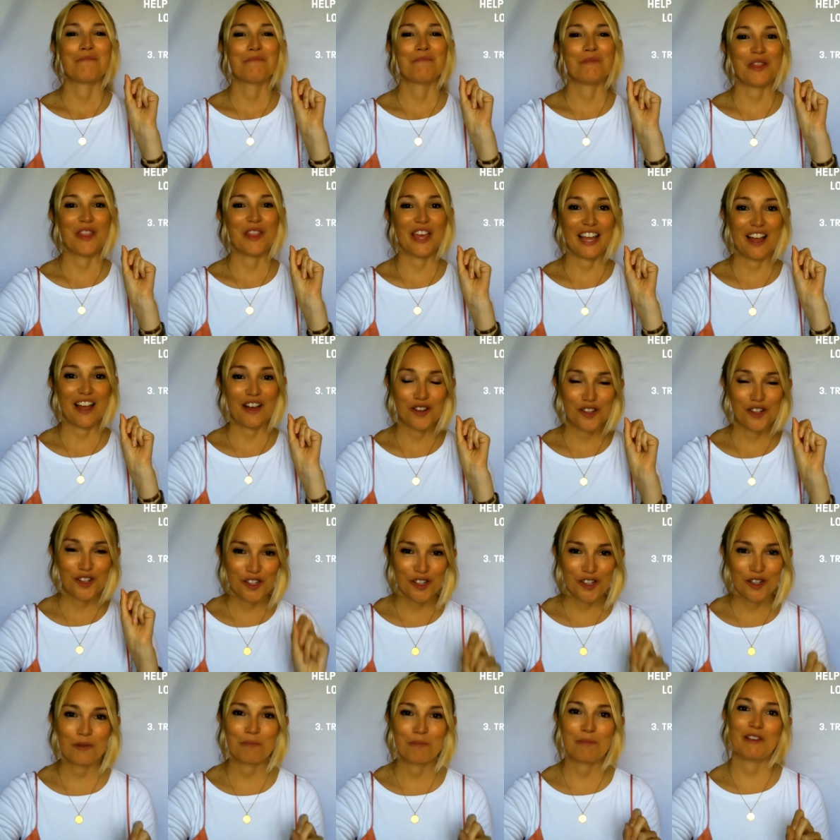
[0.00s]
but they
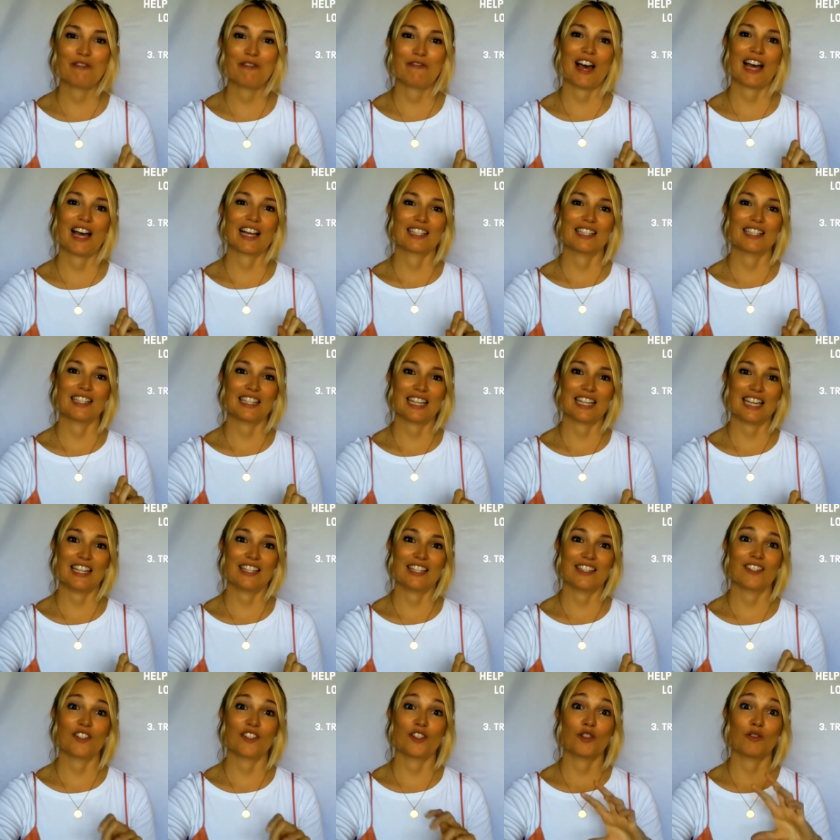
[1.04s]
should be factored
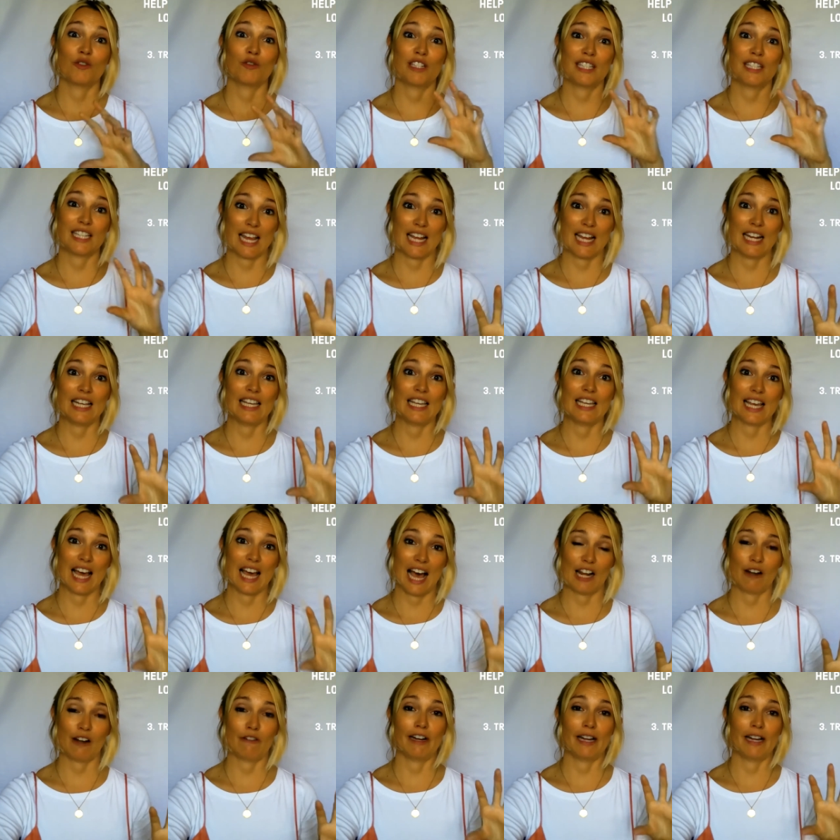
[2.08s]
into your daily
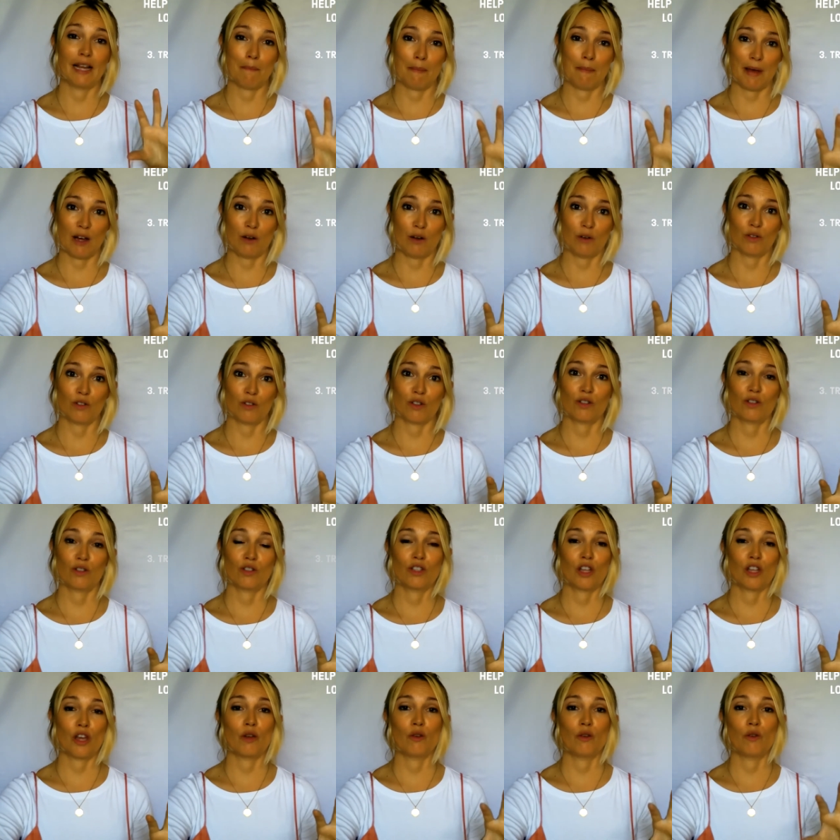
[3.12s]
calorie amount.
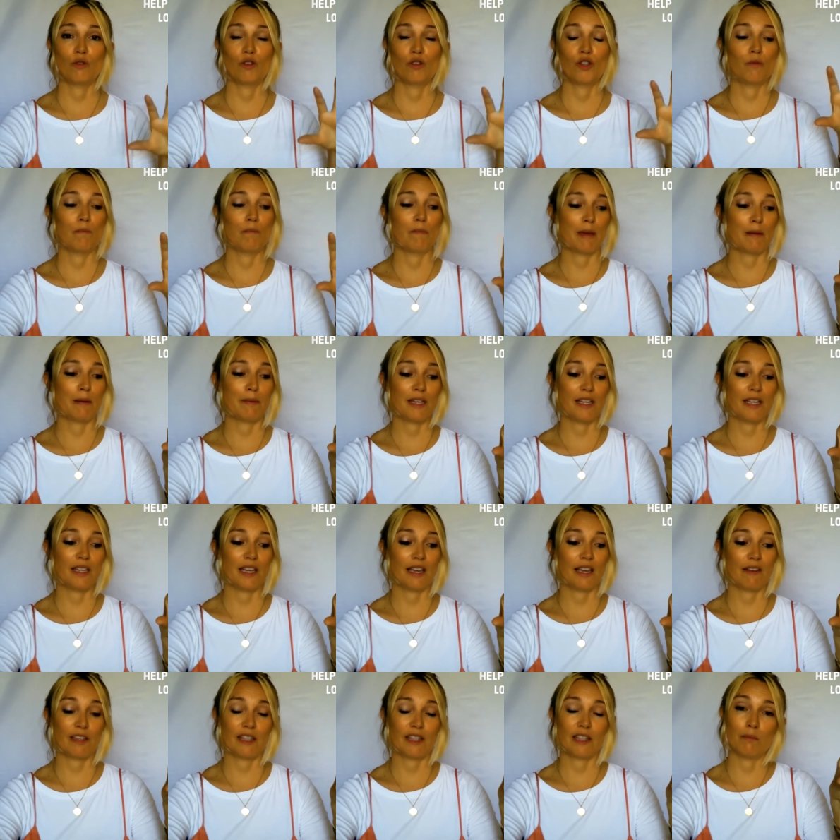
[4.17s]
So you may be
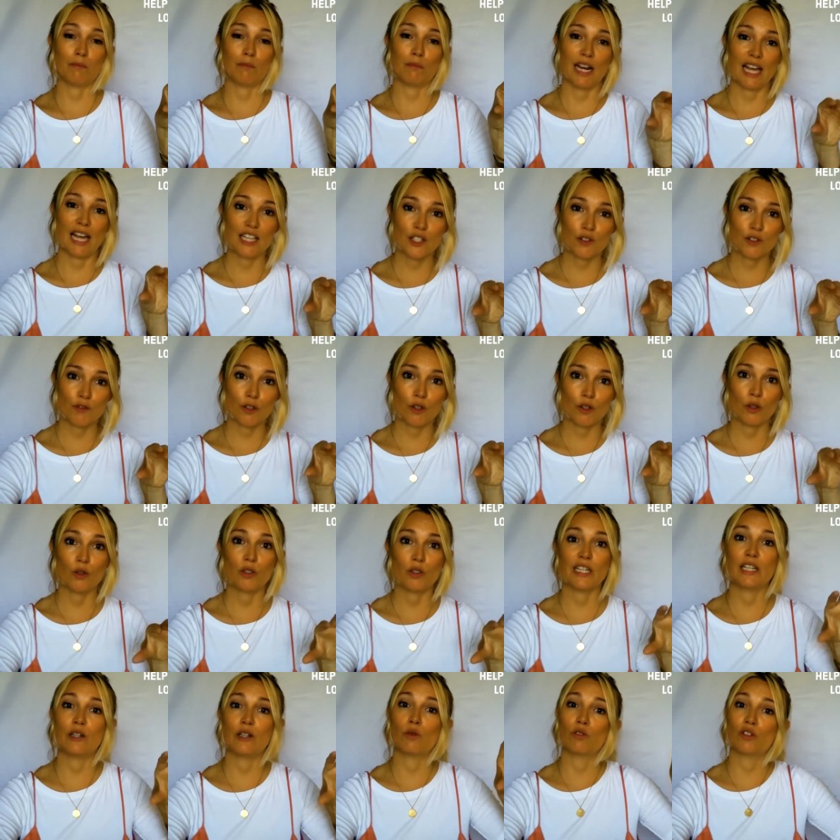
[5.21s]
giving them less food
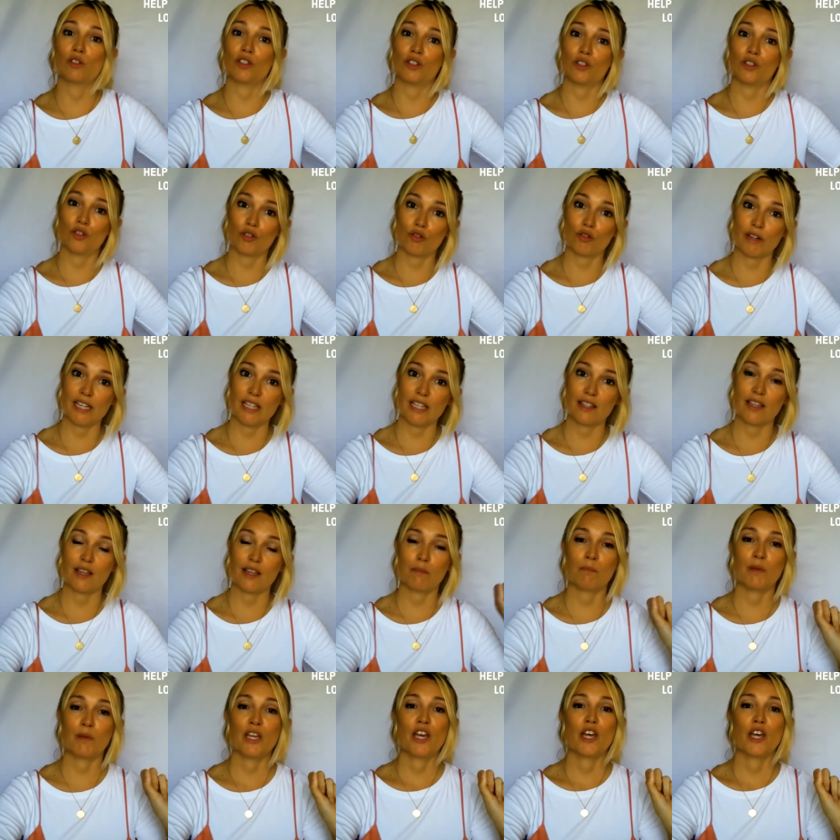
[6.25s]
in order to treat
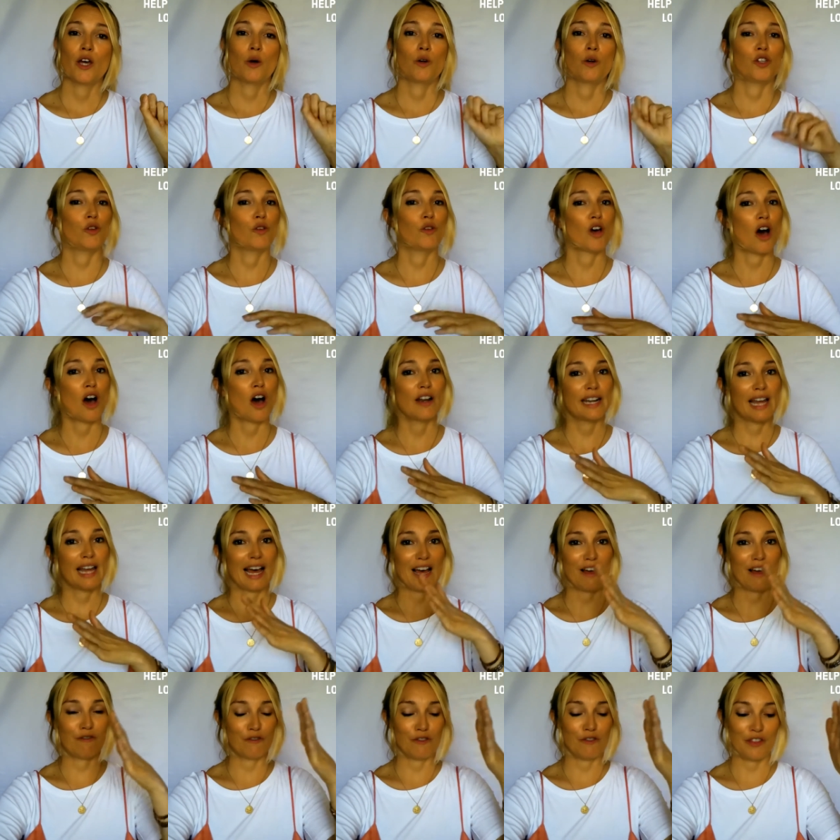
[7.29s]
them. You can't
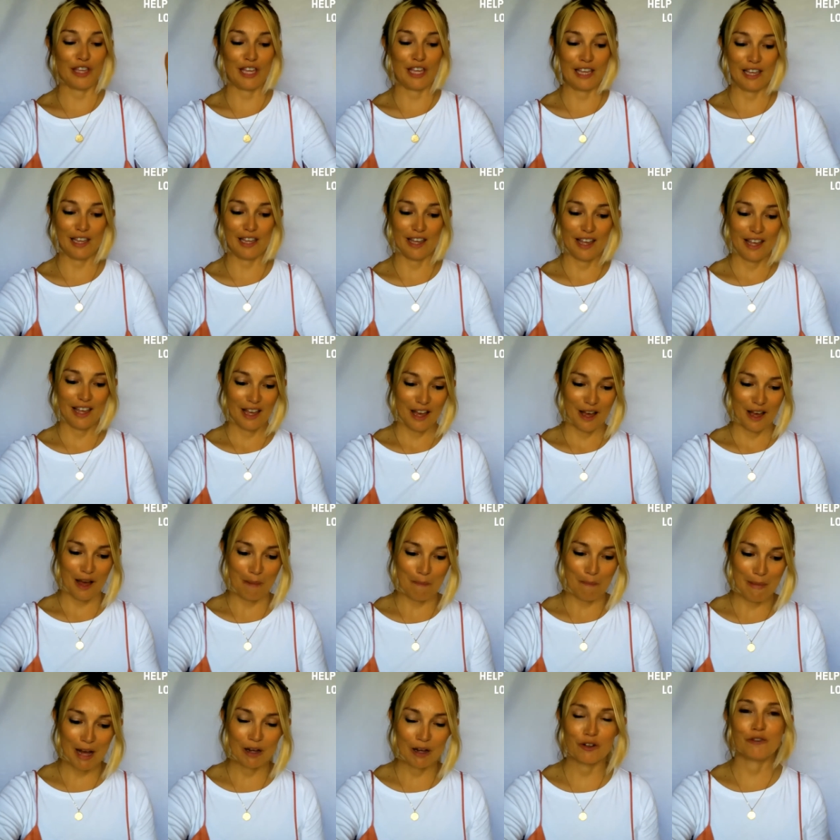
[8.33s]
have the
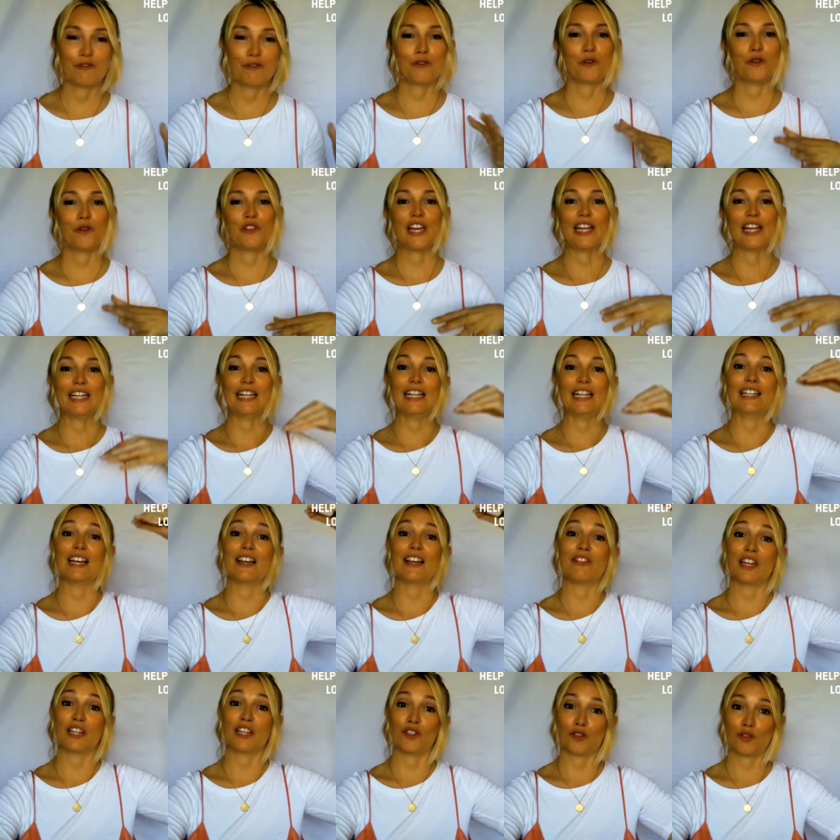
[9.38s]
amount of food they need
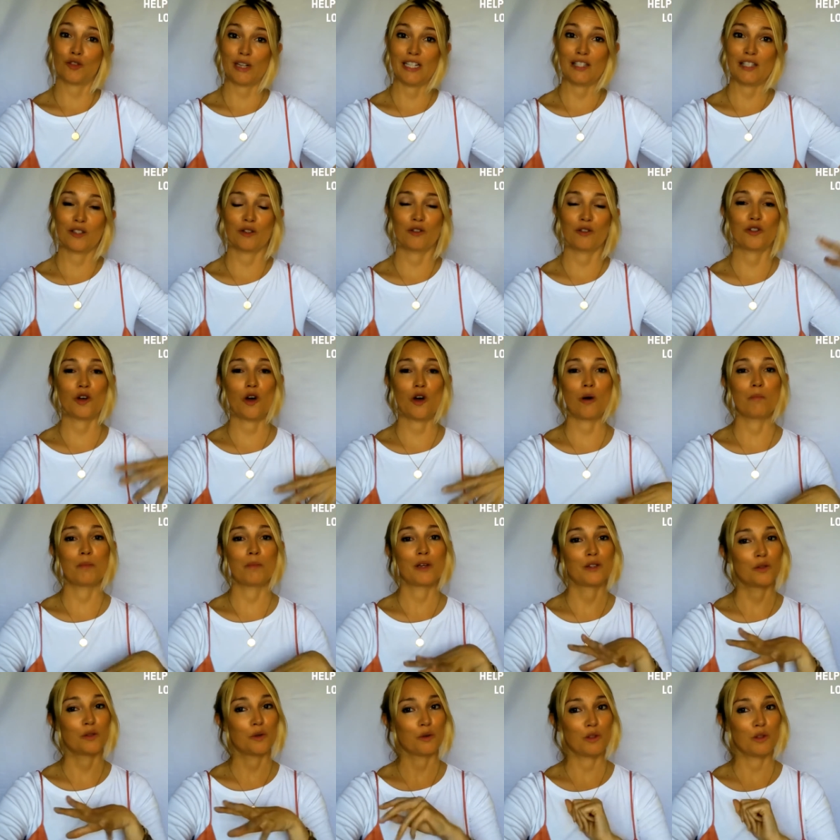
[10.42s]
and then treats on top,
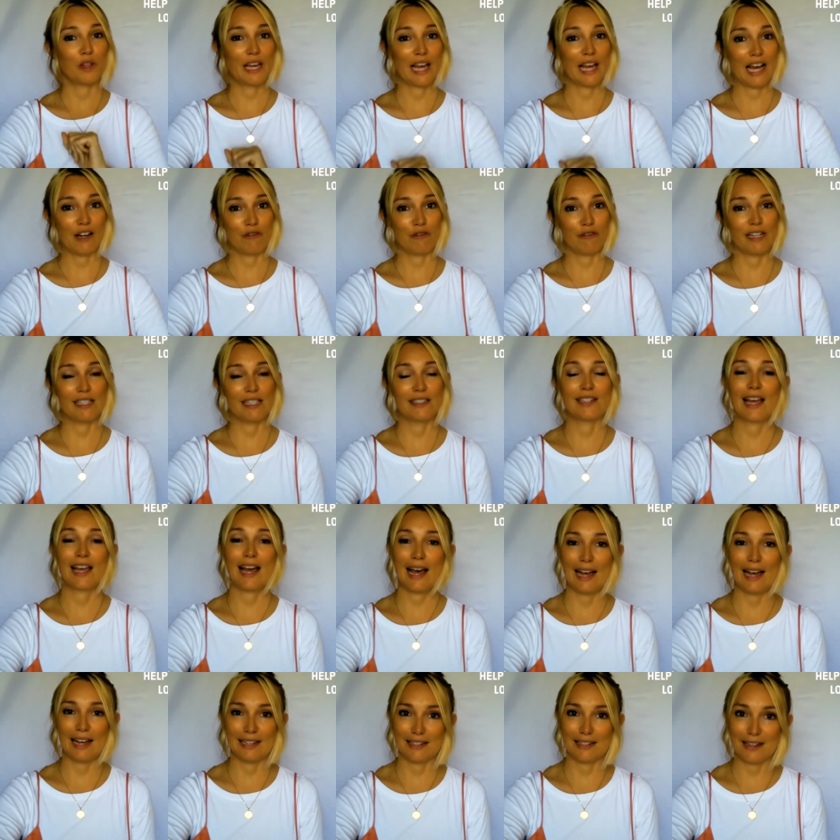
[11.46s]
because all the calories
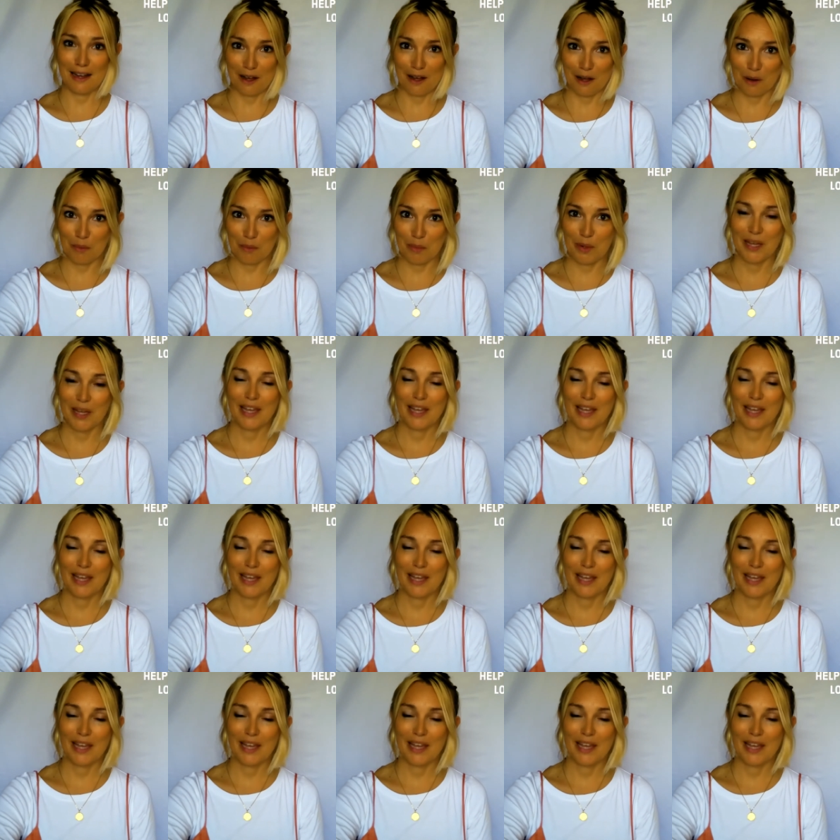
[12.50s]
add up.